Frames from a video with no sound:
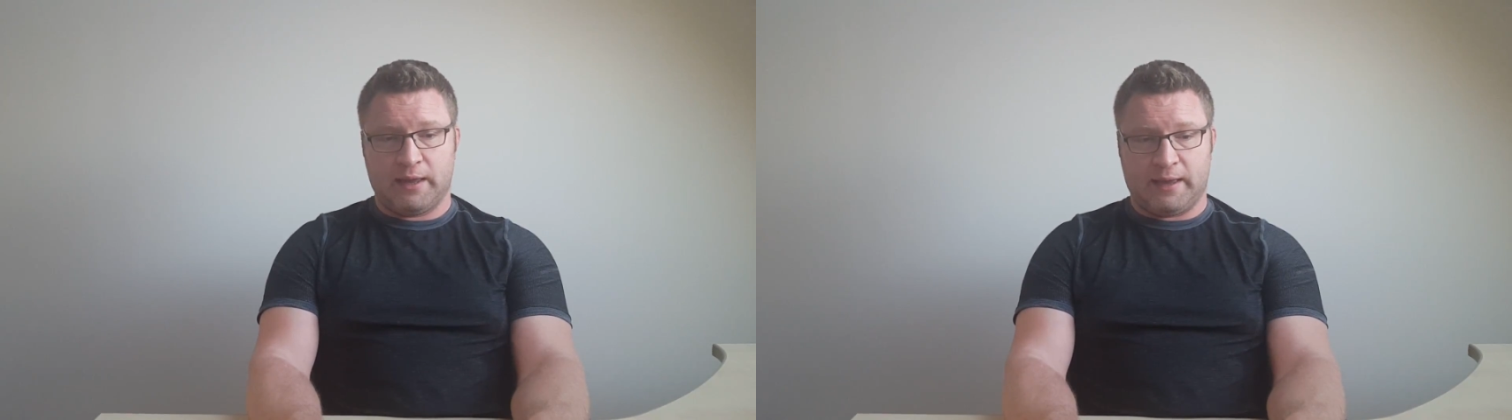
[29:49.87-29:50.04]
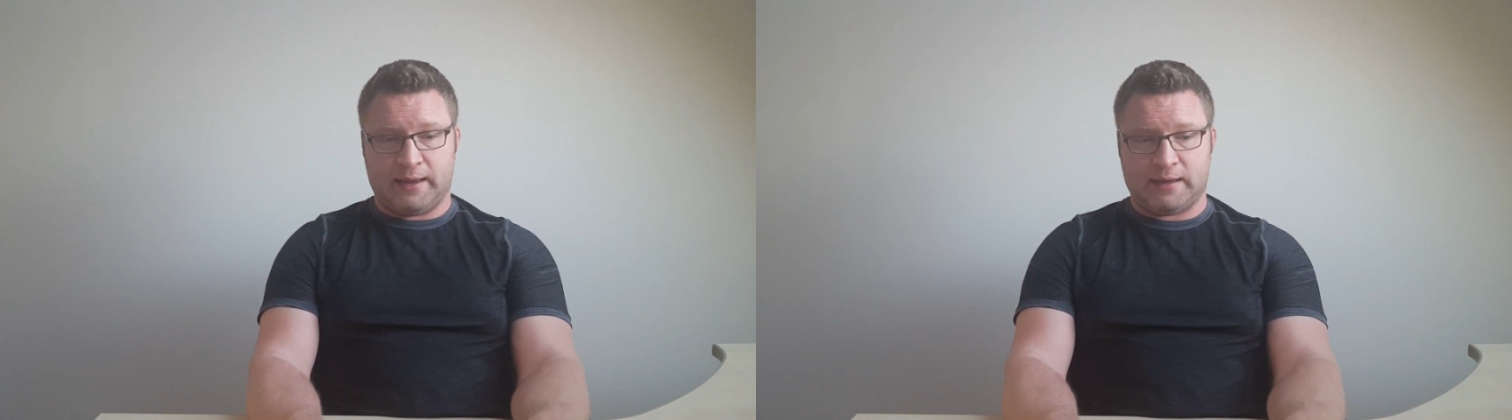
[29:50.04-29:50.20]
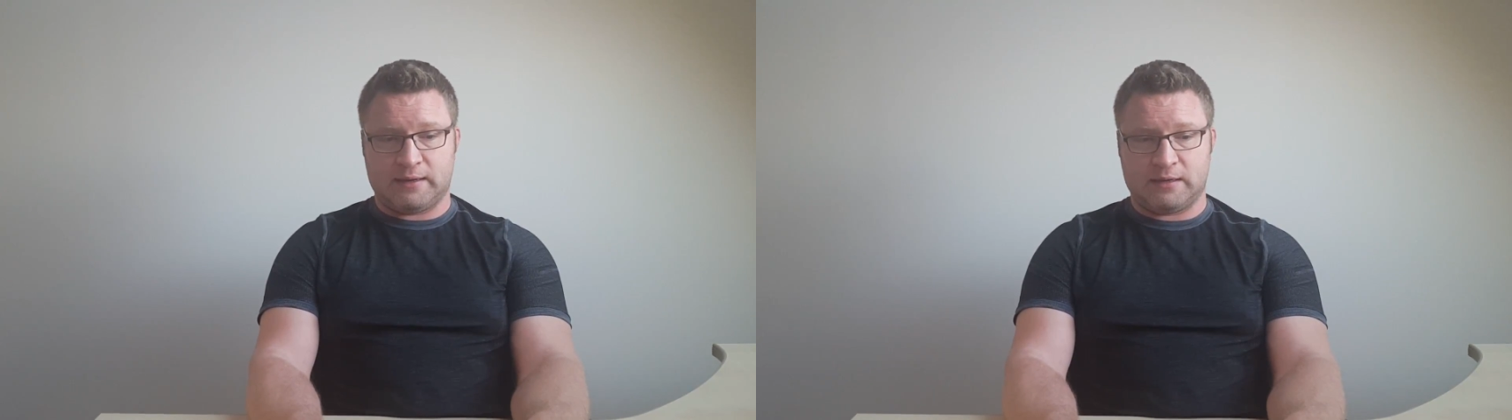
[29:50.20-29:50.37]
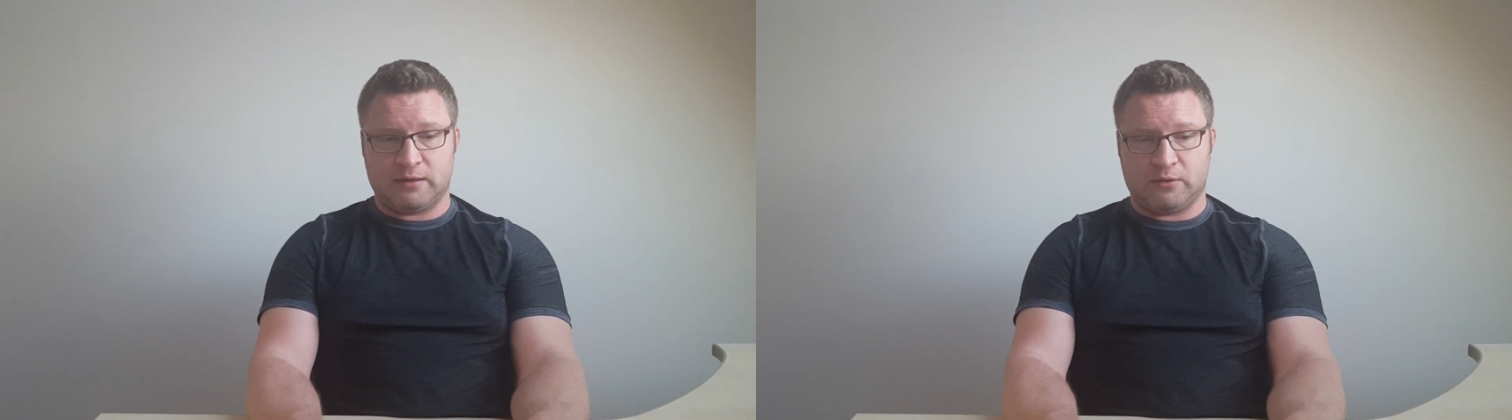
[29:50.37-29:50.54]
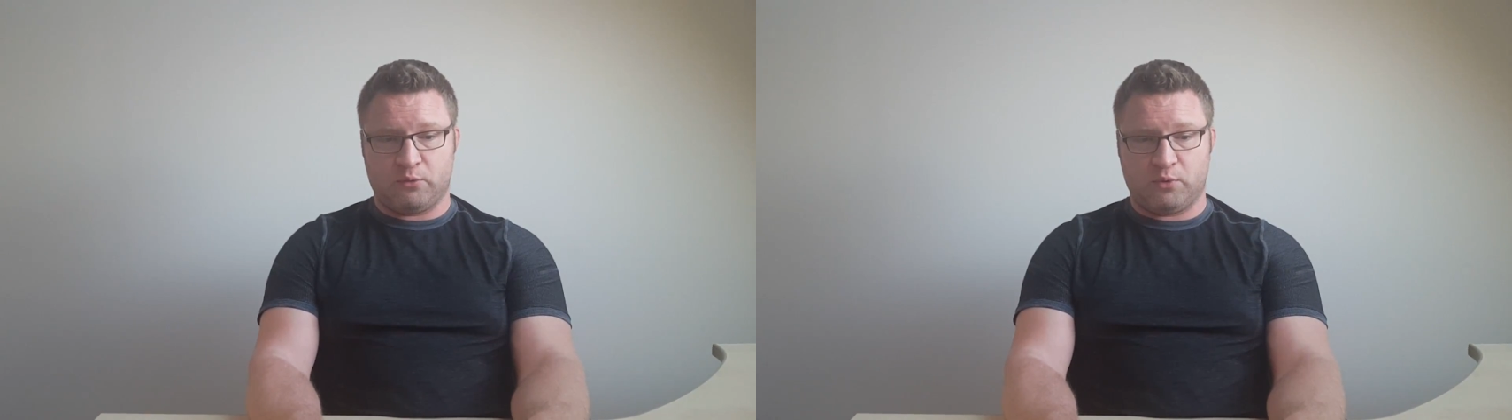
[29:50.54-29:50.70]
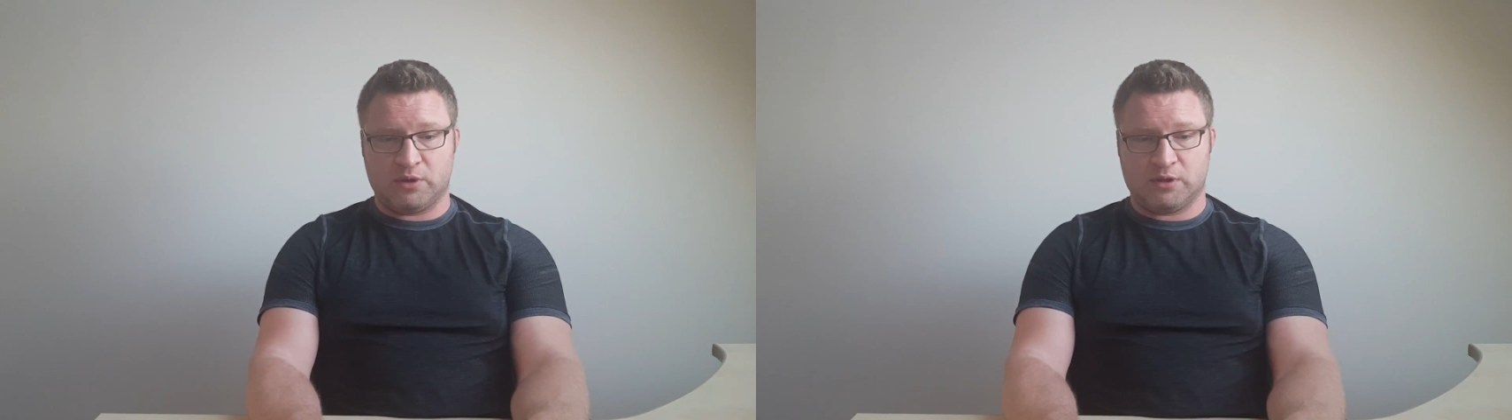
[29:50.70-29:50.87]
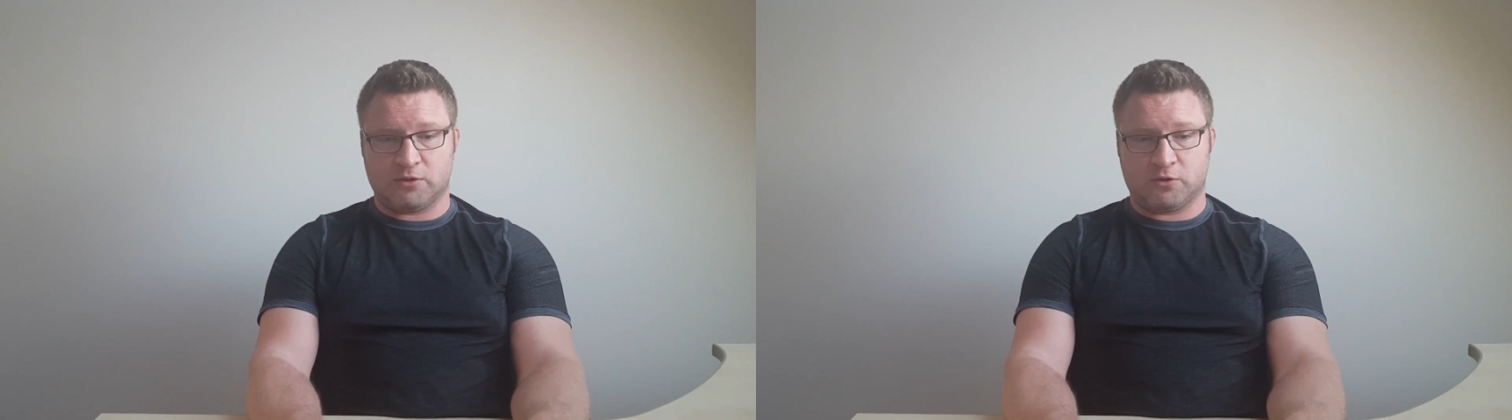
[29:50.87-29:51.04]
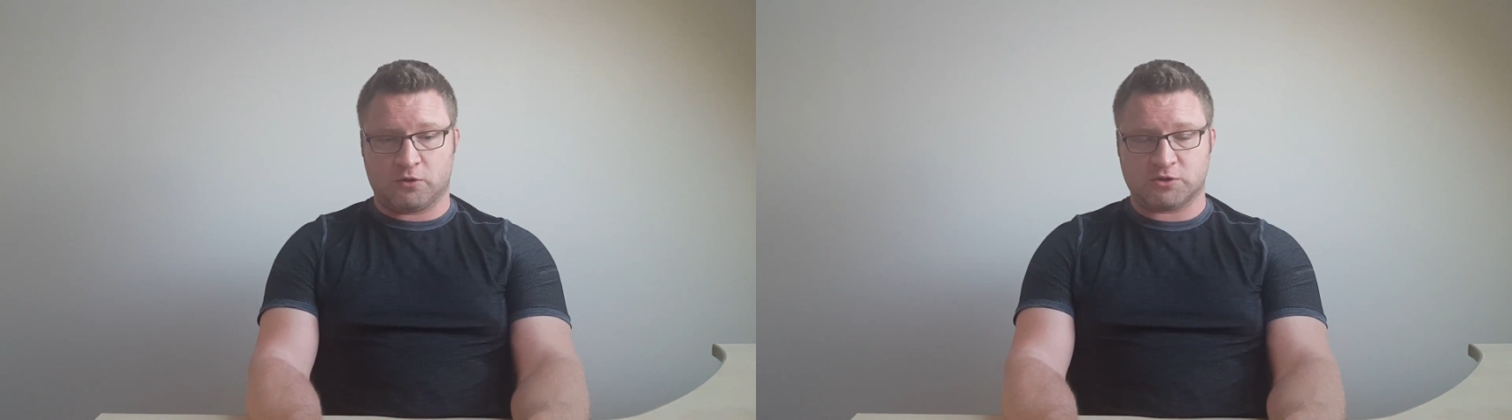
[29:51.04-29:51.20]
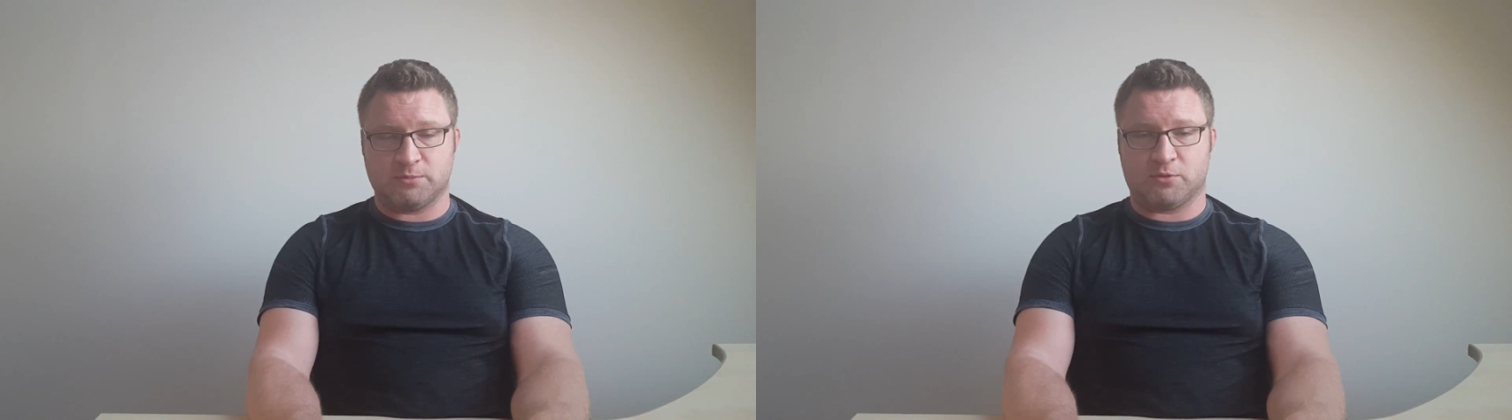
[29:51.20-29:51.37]
and we'll
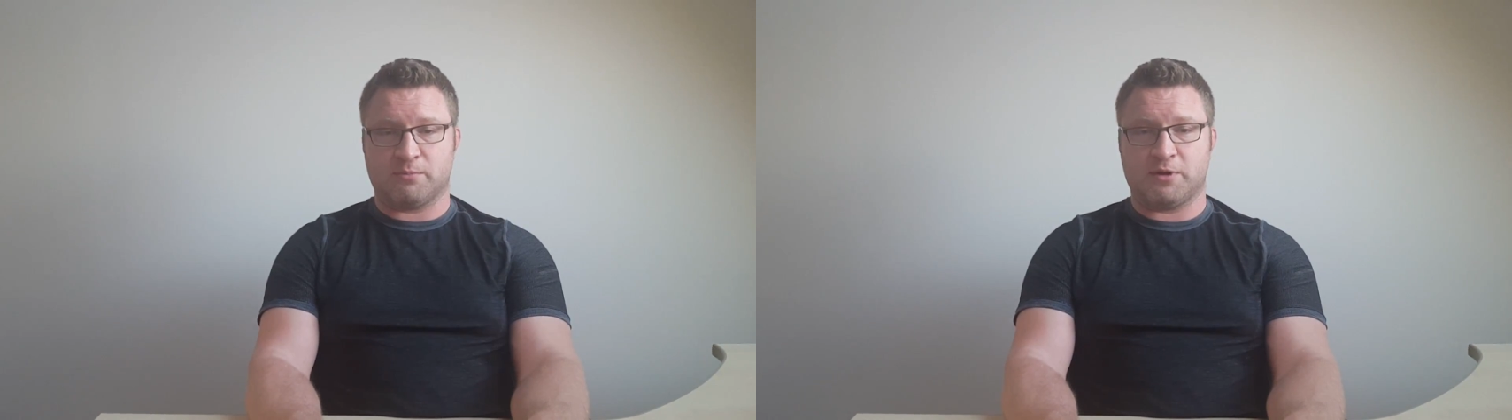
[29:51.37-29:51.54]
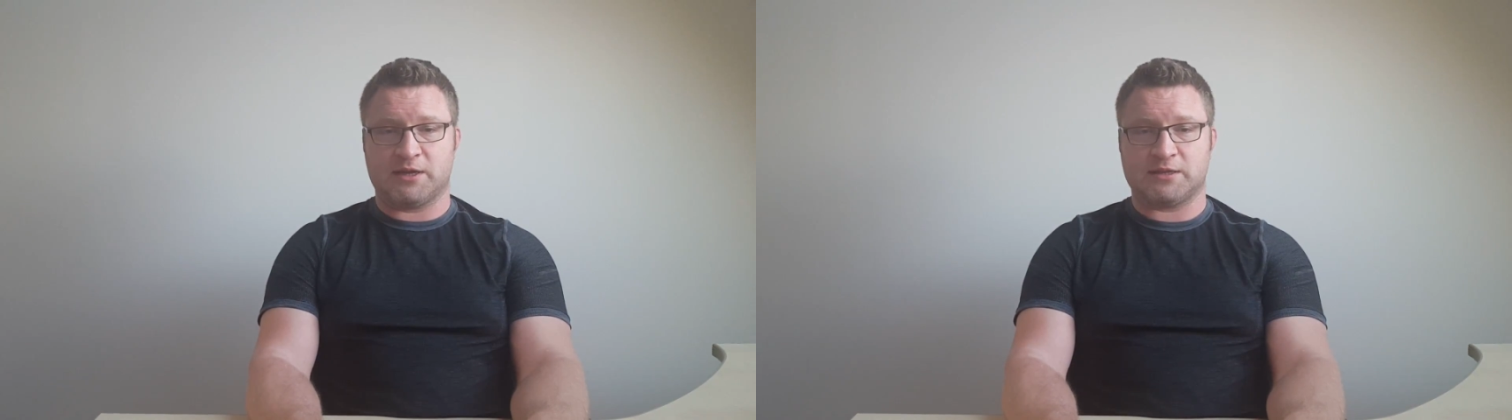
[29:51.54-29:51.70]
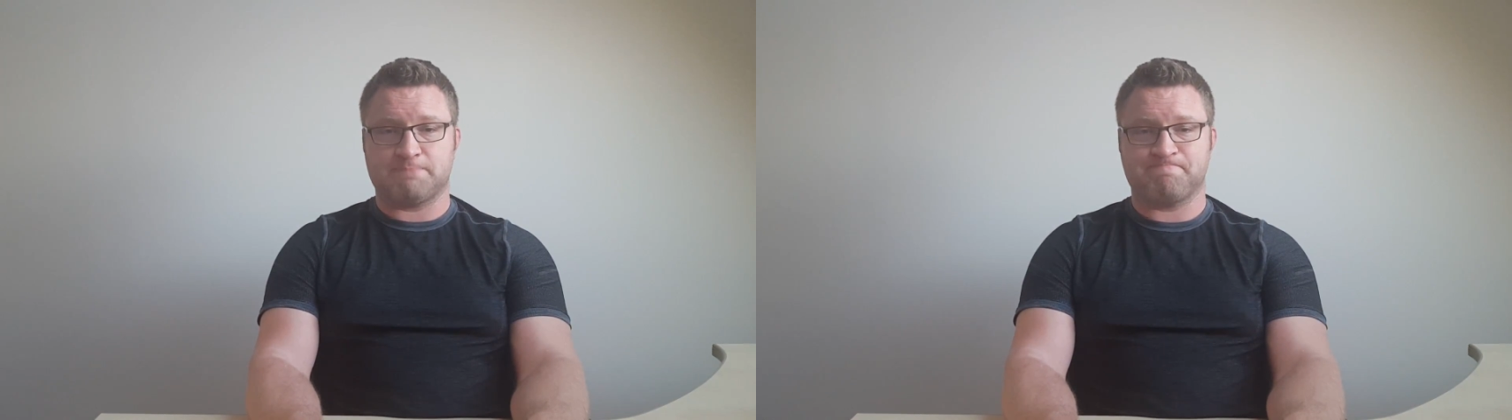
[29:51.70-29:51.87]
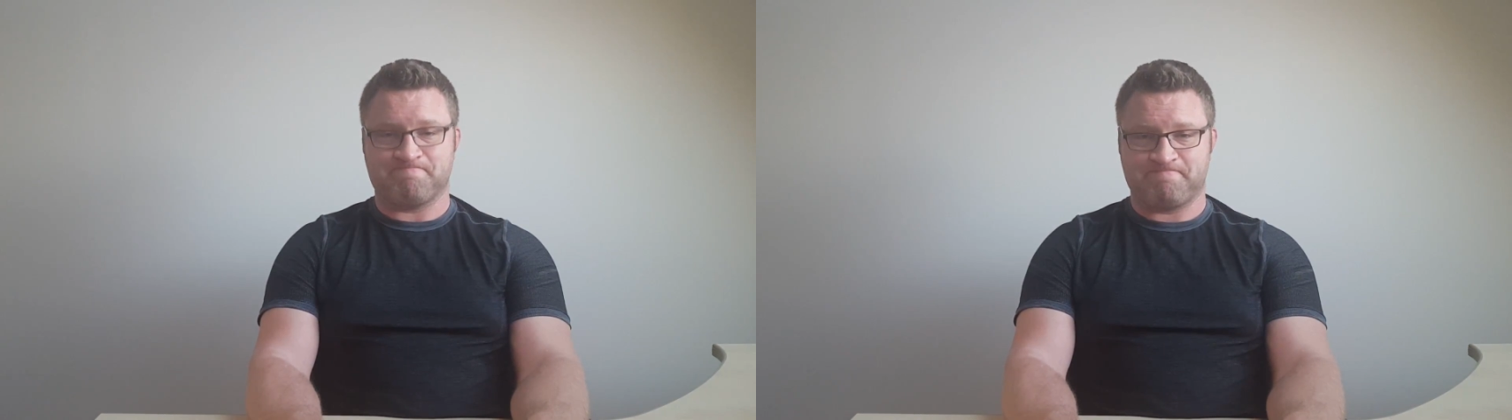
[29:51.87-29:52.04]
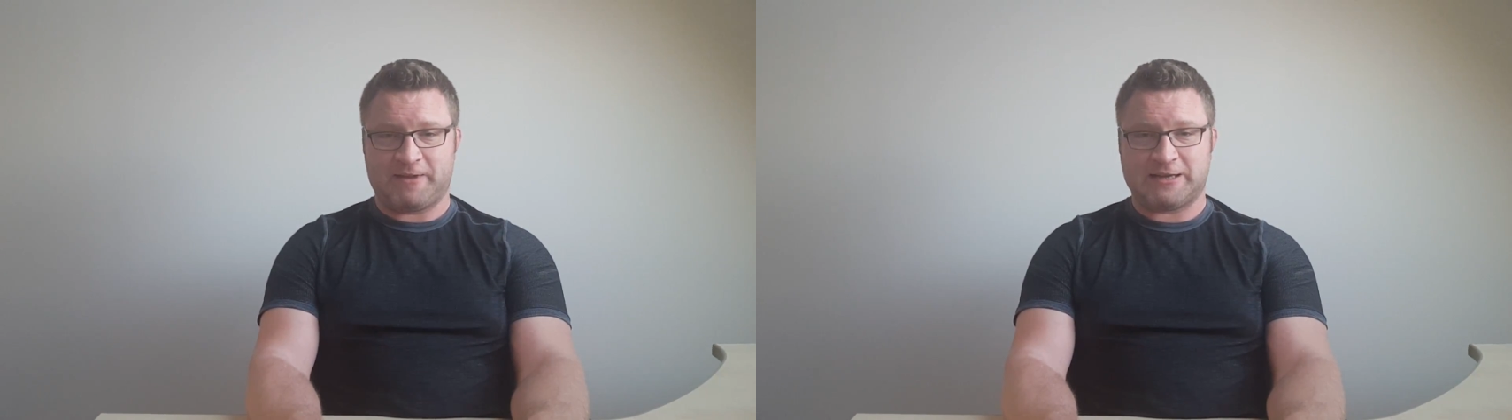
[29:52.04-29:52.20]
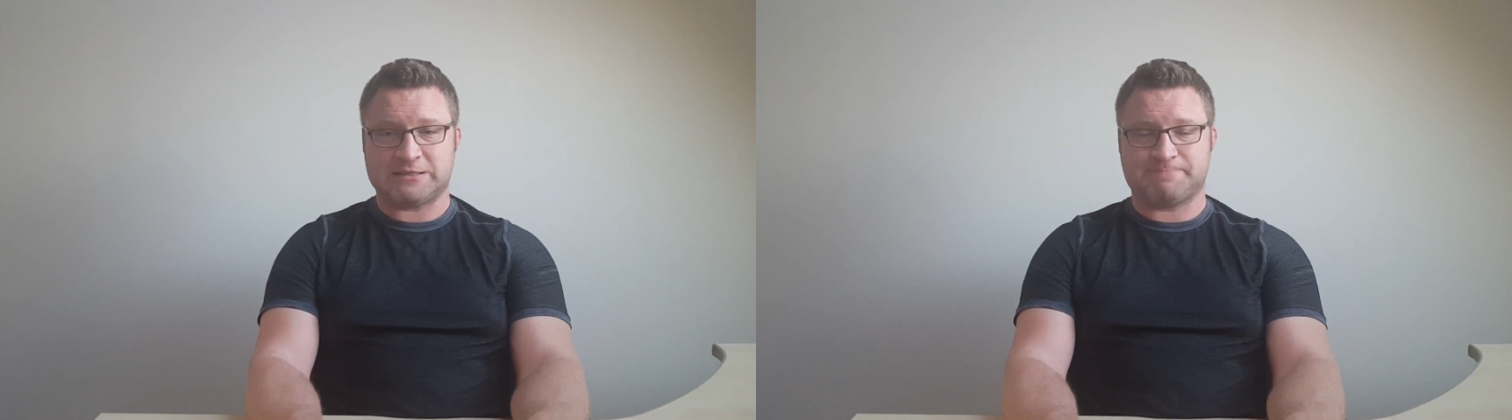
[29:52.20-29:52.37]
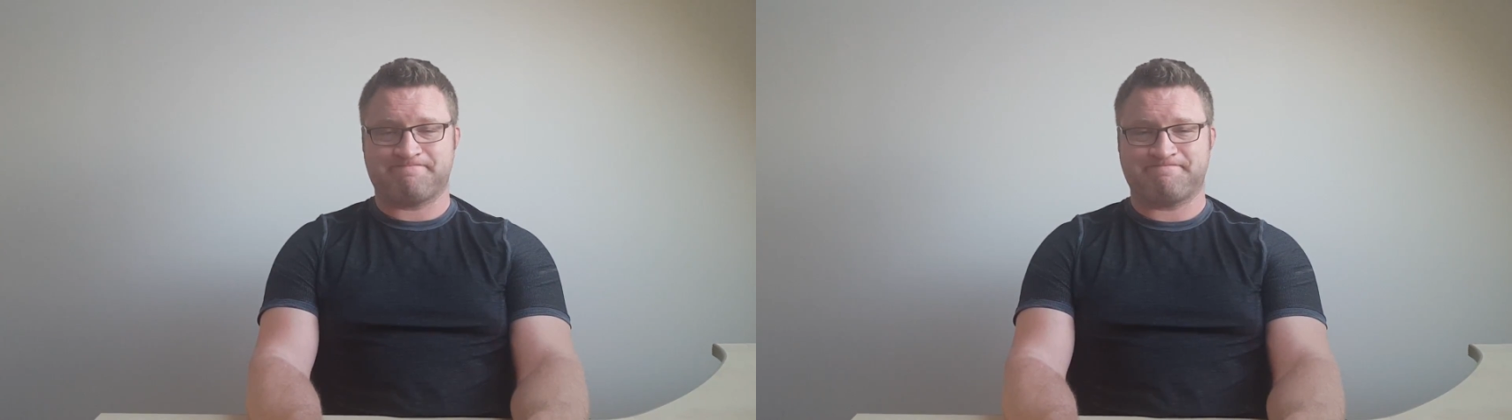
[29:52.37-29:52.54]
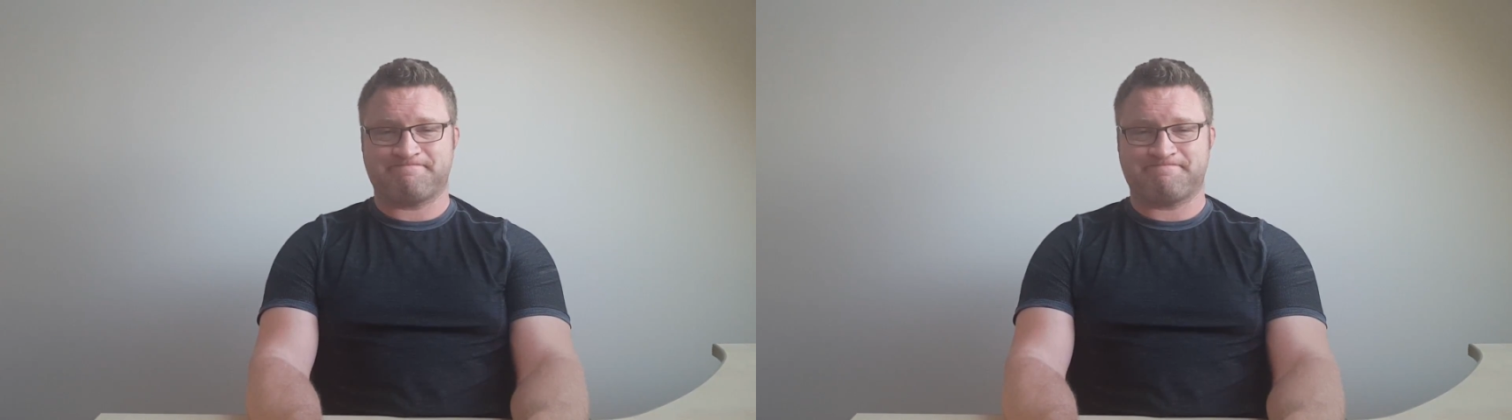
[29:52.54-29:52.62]
talk some more about it. Thanks.